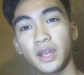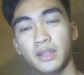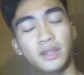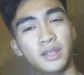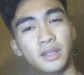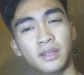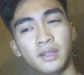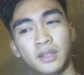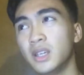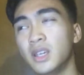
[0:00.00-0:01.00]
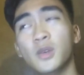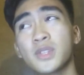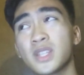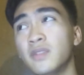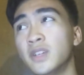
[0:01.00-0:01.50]
and then he
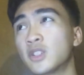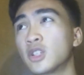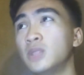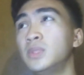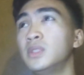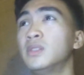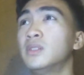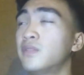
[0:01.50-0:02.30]
was having a trouble